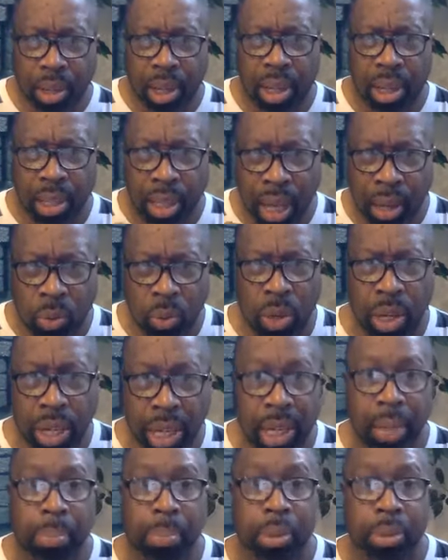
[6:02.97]
that what
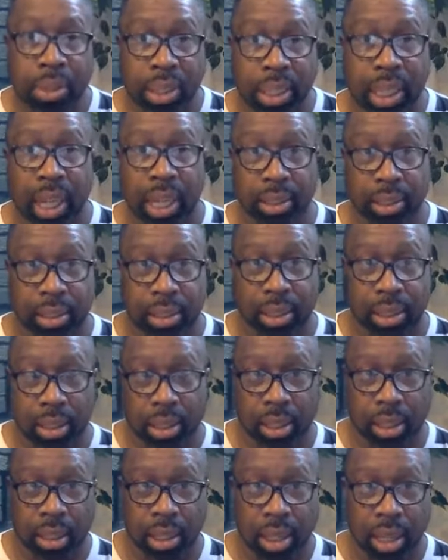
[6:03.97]
he possessed
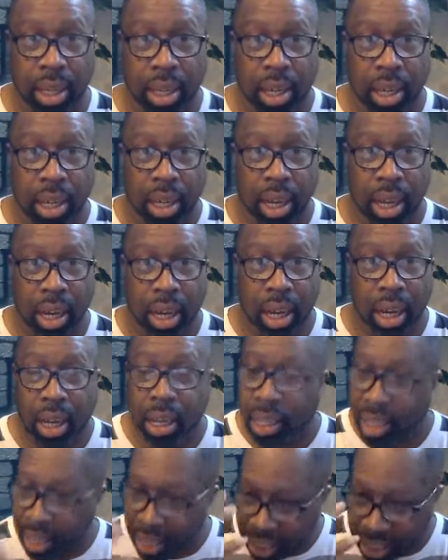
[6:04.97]
uh,
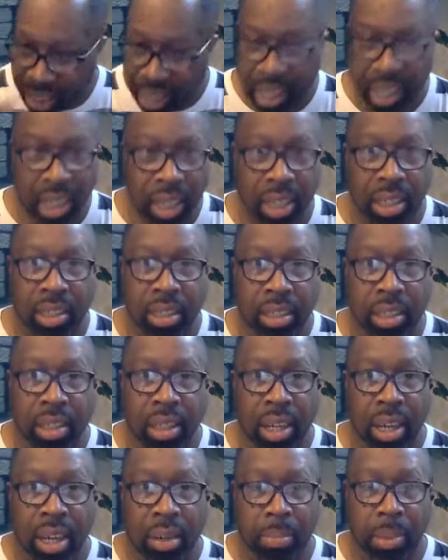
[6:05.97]
could heal
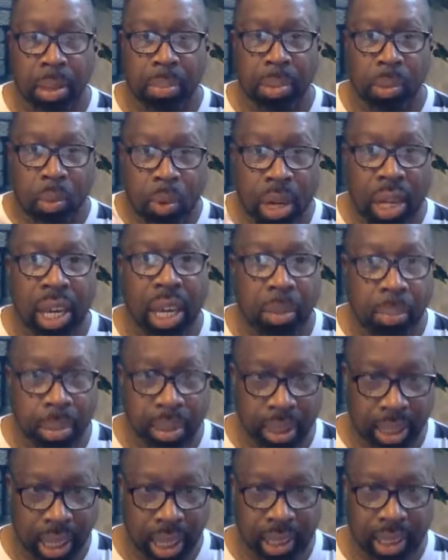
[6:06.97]
people what he
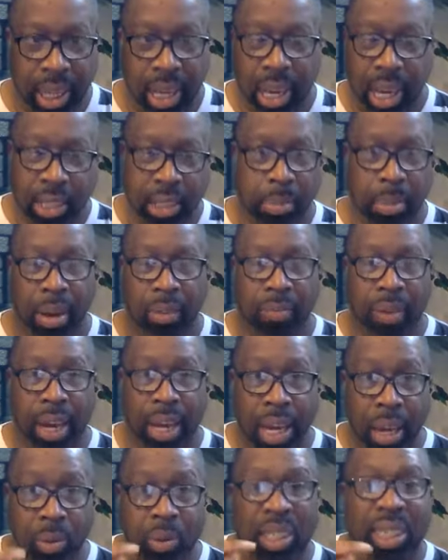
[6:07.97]
possessed as a matter of fact
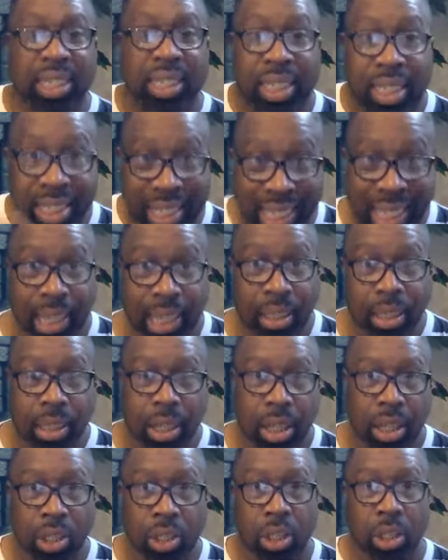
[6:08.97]
he was sent
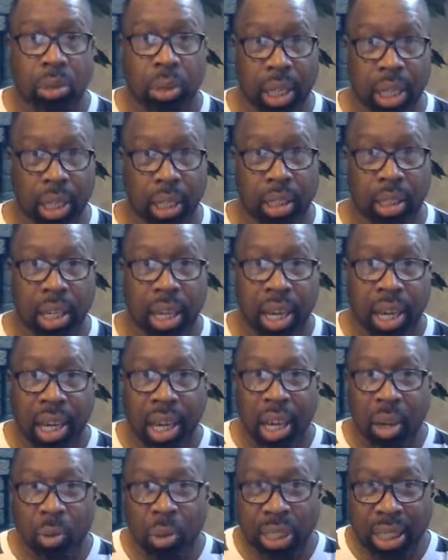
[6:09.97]
to heal.
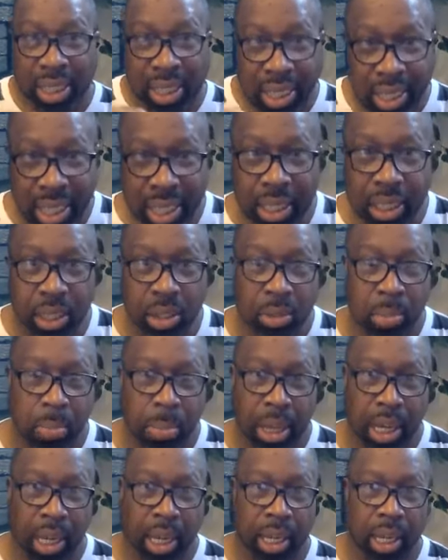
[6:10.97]
He was sent to
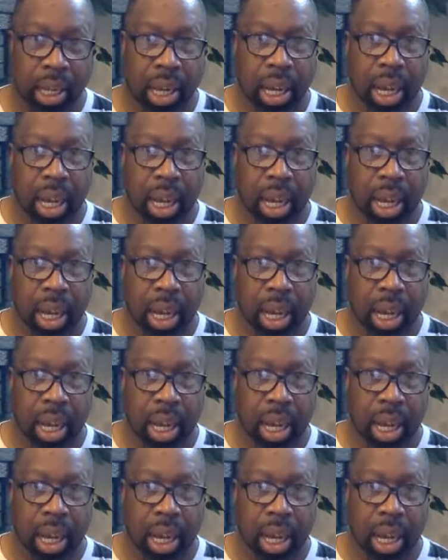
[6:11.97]
men.